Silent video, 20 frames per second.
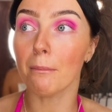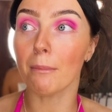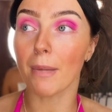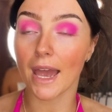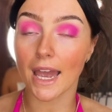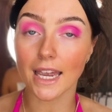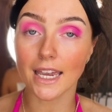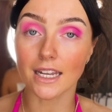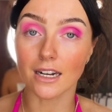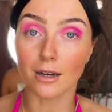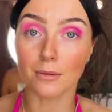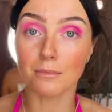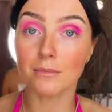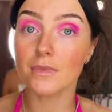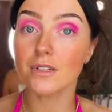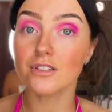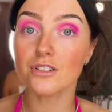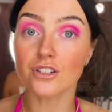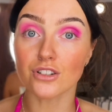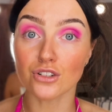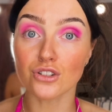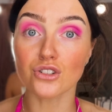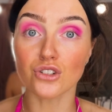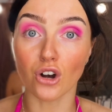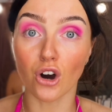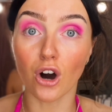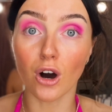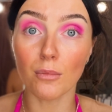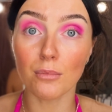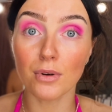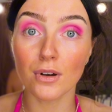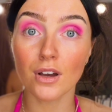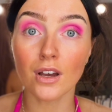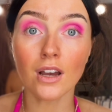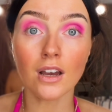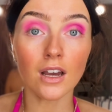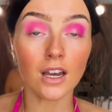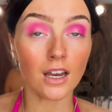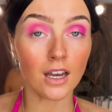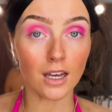begging him to stop
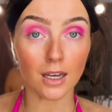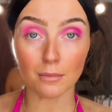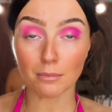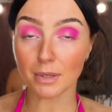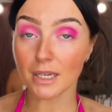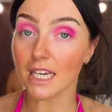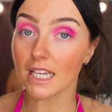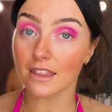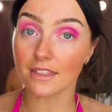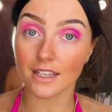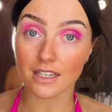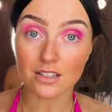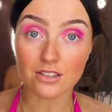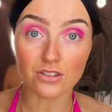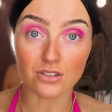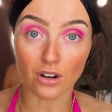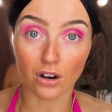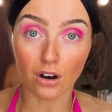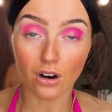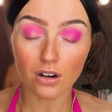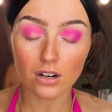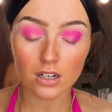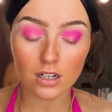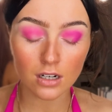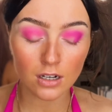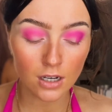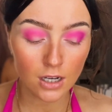beating this dog.